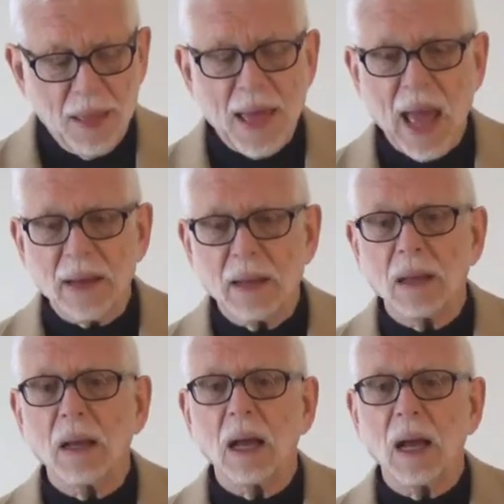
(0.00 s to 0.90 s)
that
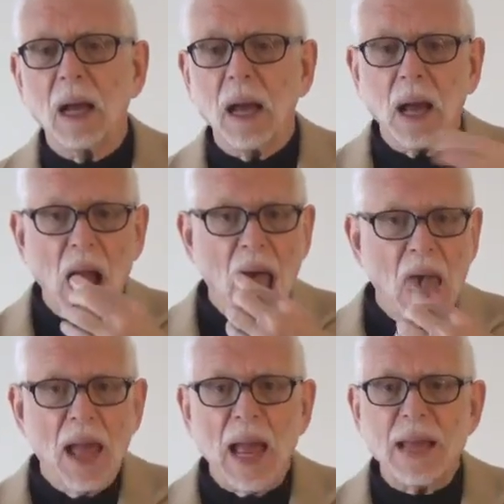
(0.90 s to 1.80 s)

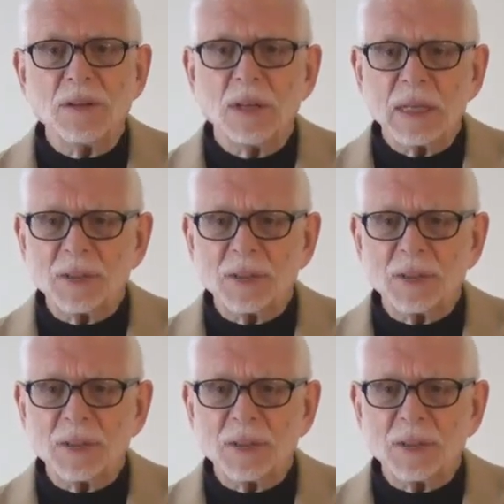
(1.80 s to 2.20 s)
and